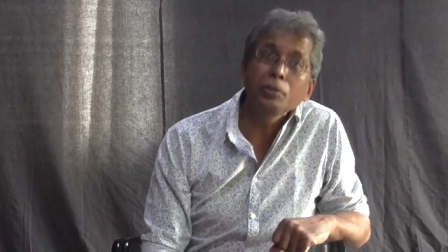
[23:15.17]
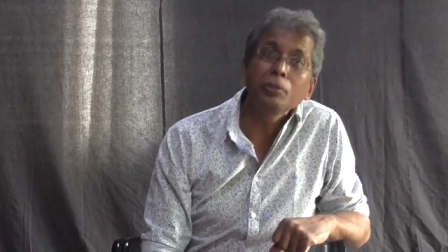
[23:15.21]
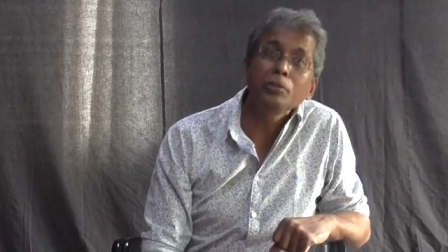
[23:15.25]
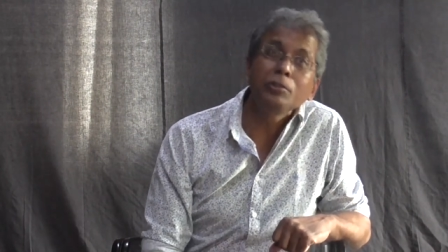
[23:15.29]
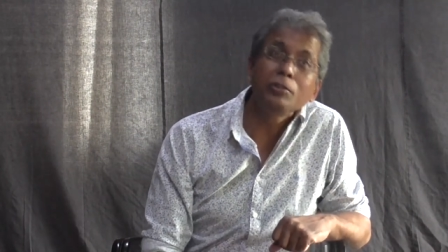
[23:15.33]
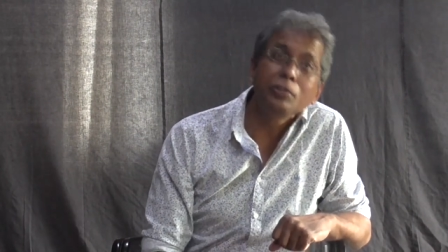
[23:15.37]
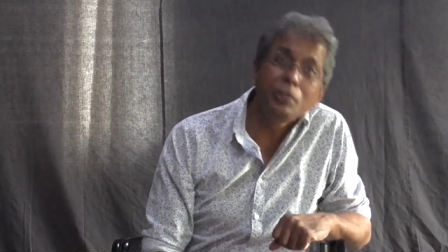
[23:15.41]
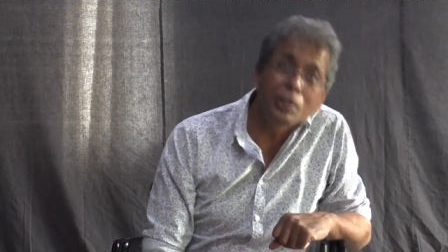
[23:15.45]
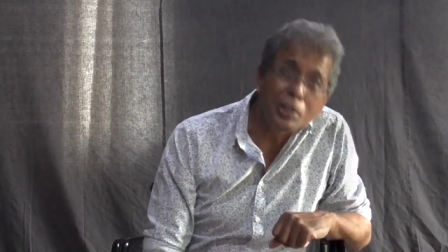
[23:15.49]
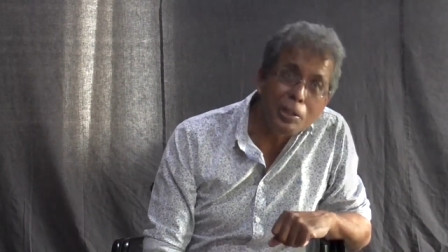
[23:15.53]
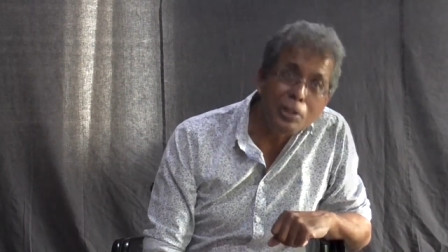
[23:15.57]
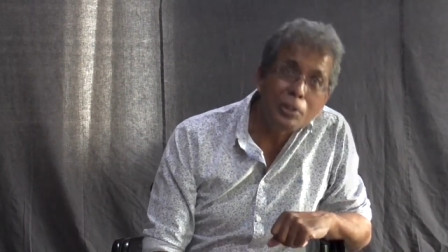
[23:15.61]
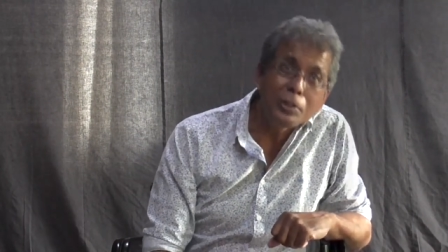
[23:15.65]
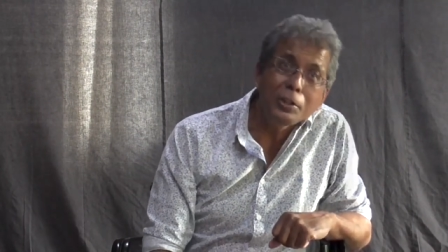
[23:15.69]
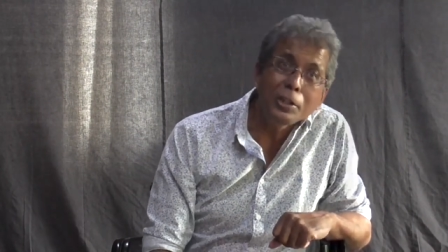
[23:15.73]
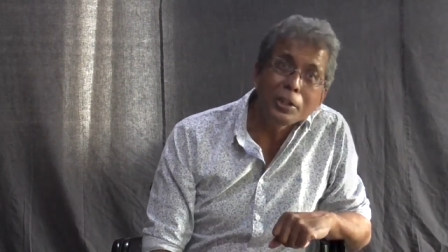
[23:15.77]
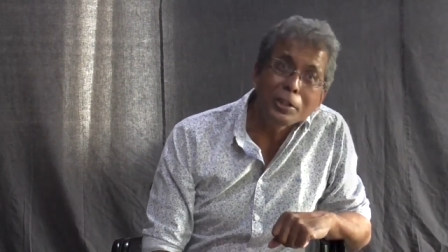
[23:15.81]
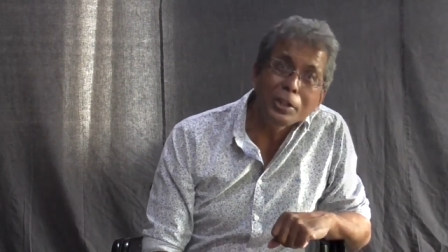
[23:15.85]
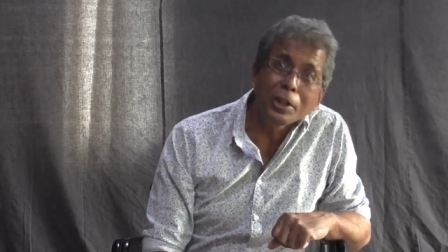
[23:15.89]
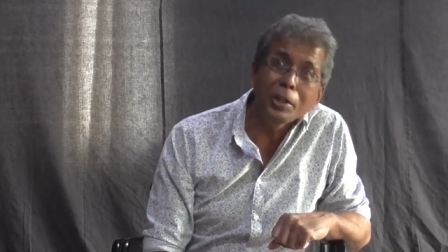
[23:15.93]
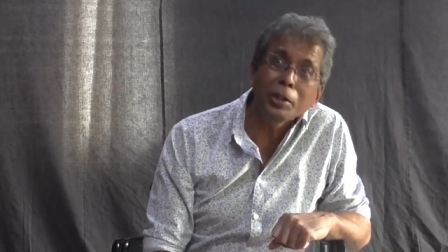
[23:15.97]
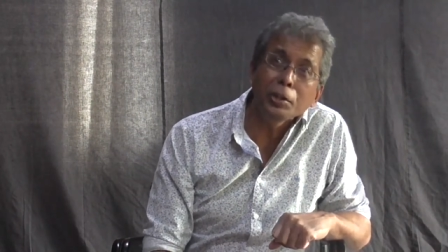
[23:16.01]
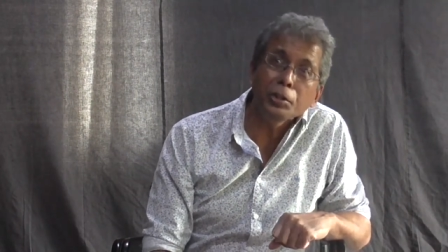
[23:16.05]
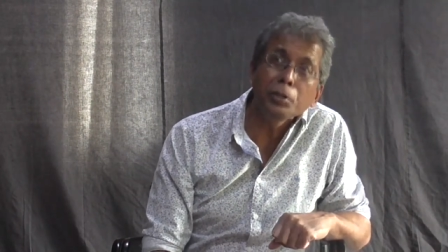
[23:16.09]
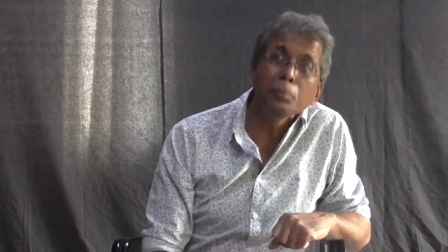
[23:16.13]
is still the
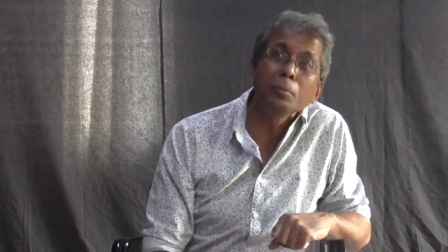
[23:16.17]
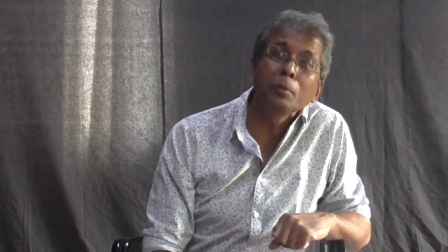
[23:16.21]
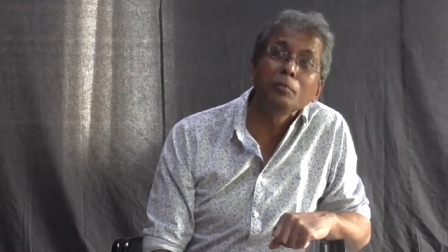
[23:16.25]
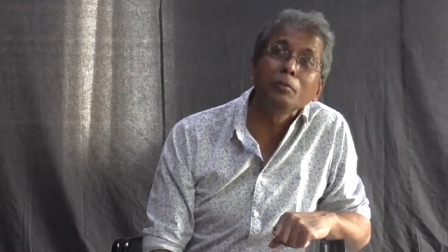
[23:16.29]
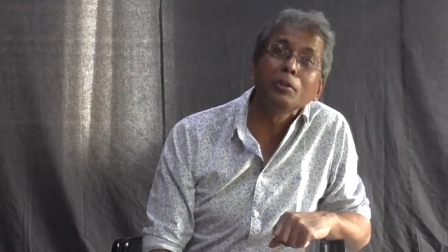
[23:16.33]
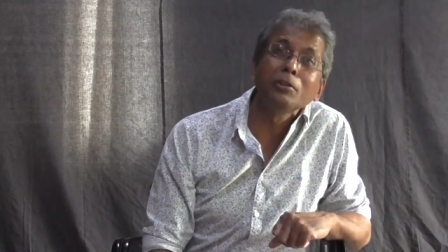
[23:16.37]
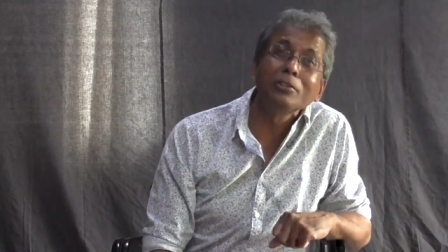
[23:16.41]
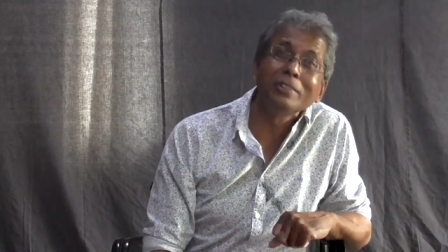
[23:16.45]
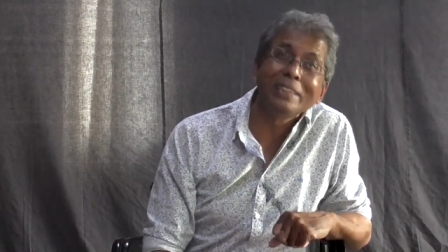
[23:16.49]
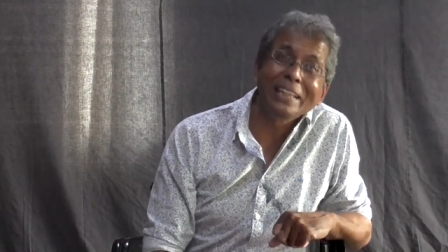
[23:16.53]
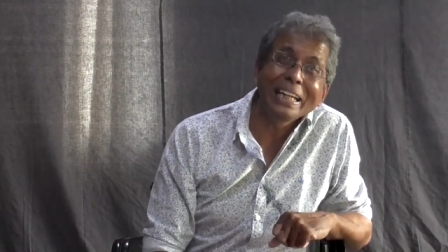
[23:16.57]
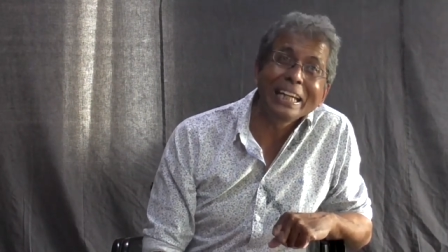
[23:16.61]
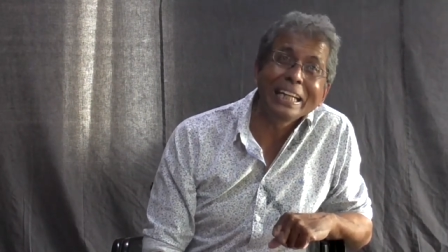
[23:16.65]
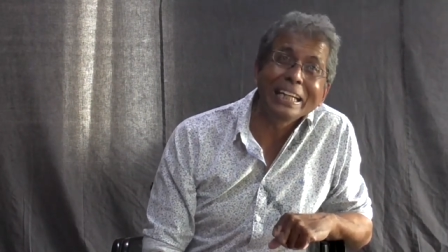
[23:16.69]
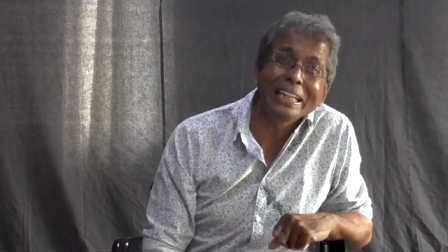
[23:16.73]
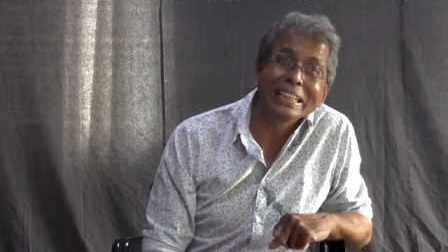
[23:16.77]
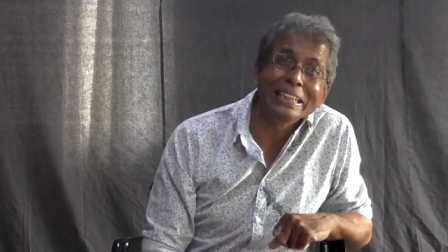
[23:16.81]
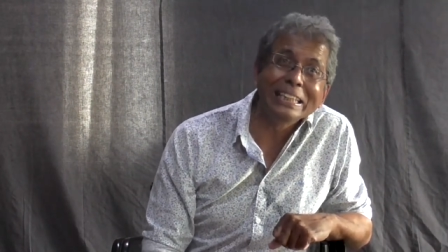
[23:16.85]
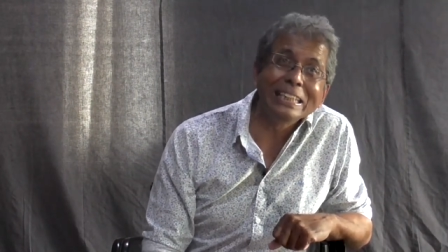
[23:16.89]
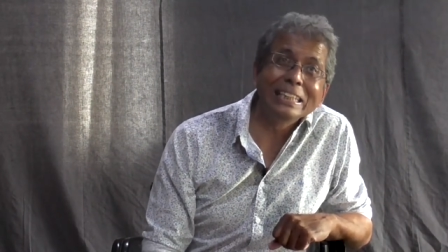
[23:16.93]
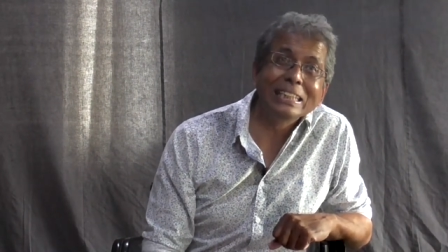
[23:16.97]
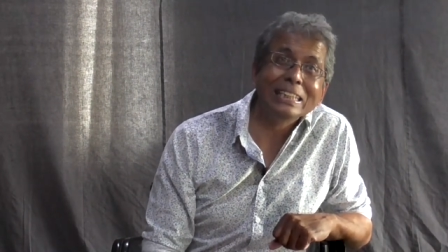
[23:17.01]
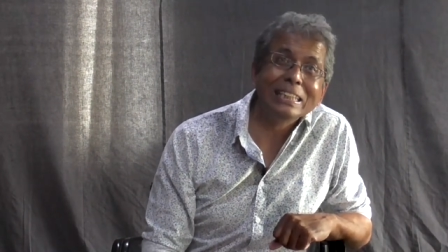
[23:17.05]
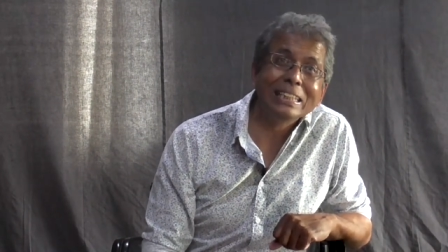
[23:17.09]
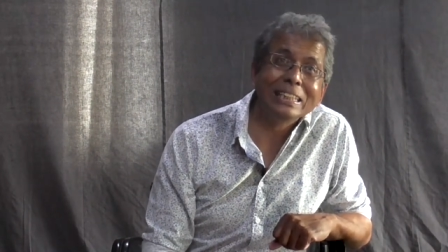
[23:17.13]
dictatorship of the
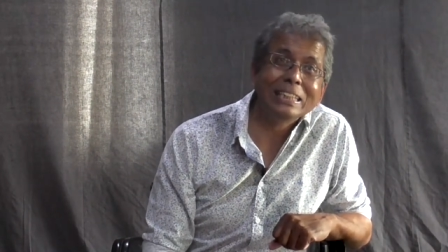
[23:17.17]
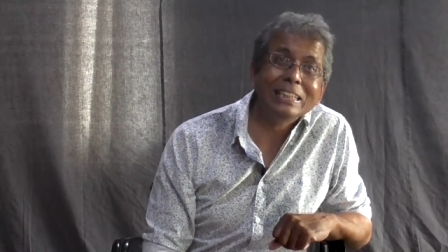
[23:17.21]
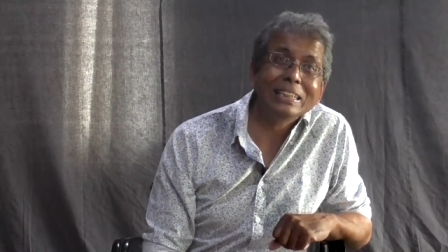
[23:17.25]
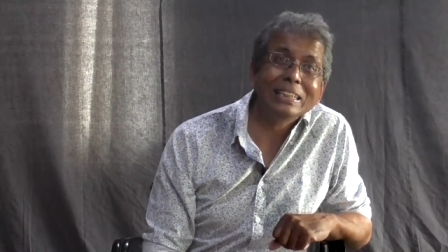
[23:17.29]
state.